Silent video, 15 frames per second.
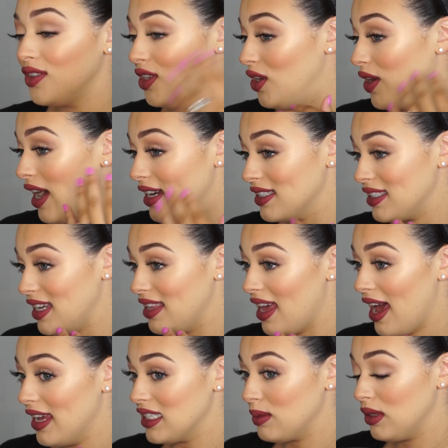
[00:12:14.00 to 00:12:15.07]
you guys see
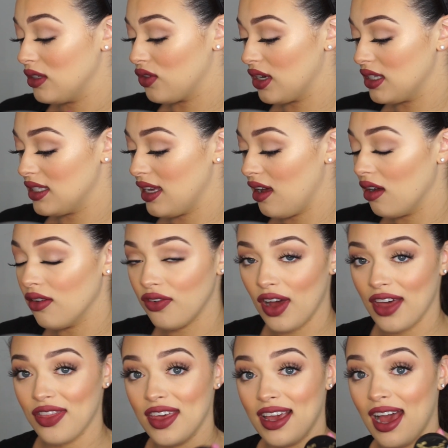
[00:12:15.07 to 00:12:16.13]
that, it speaks for itself.
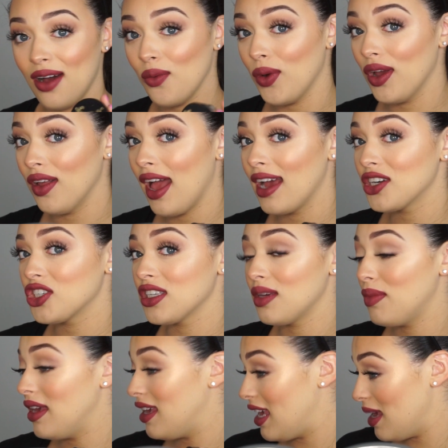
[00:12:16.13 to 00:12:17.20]
I think I will actually
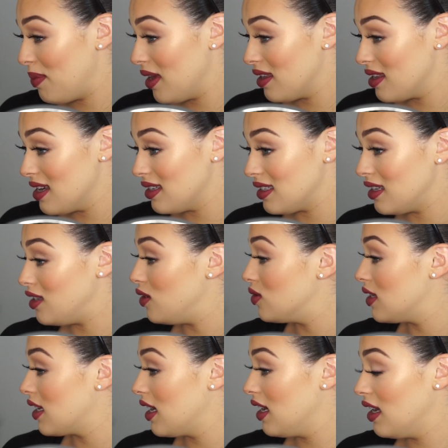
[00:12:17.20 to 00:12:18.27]
be keeping this and
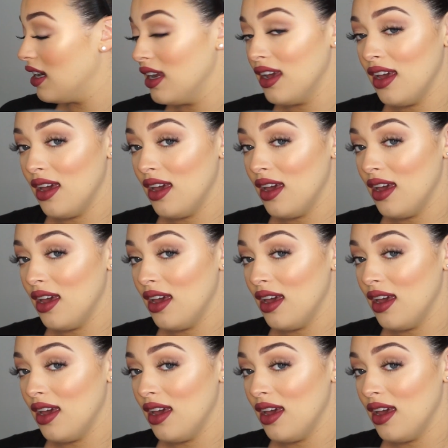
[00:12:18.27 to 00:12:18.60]
using it